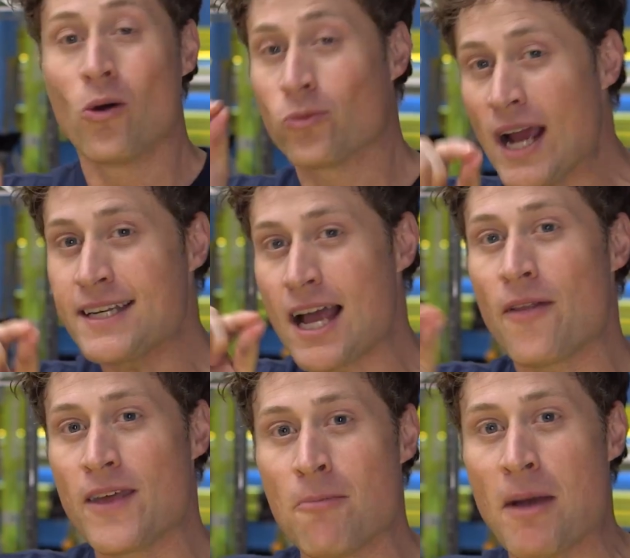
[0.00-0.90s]
Write
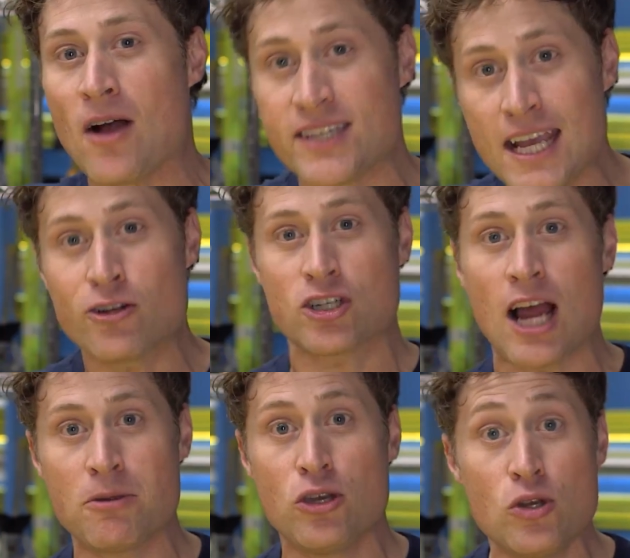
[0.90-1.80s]
down the amounts each
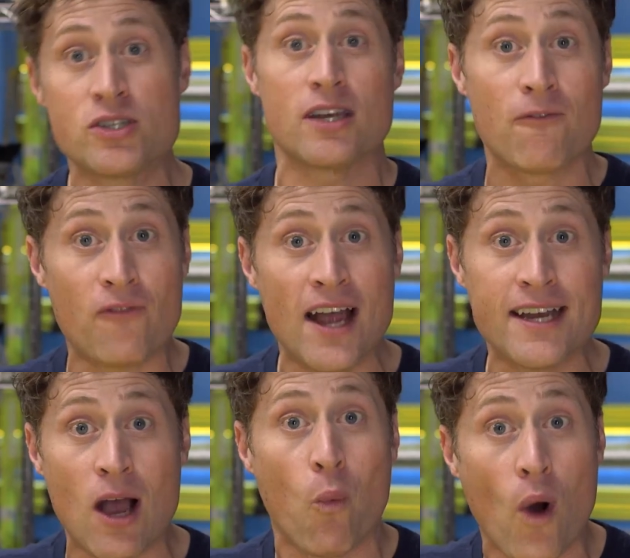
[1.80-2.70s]
time you use it and
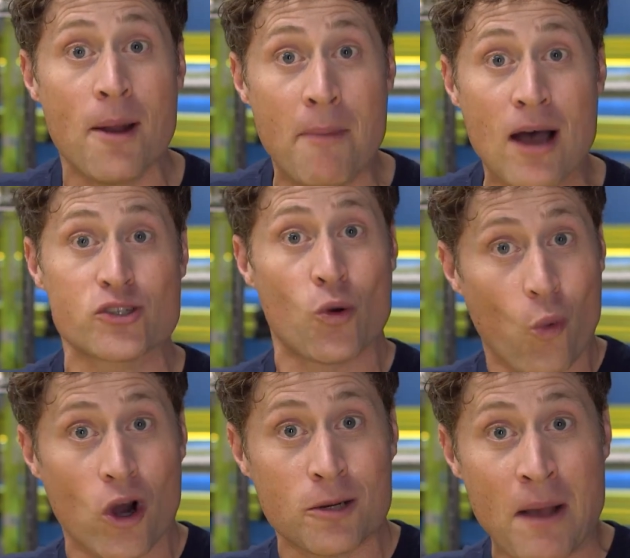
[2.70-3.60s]
find out what amounts
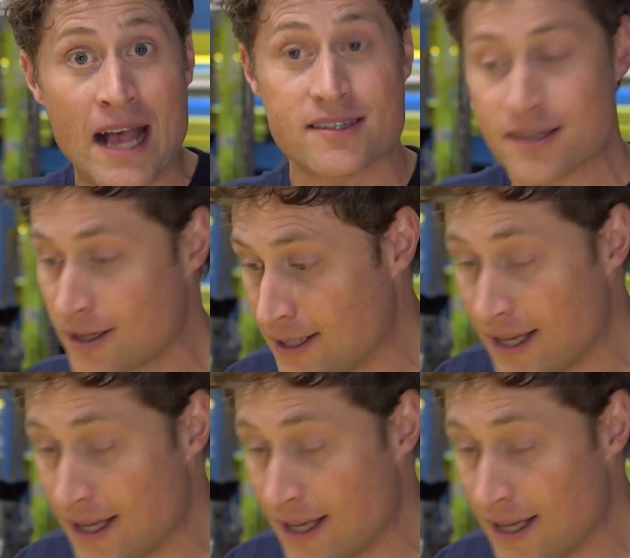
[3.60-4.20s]
work best.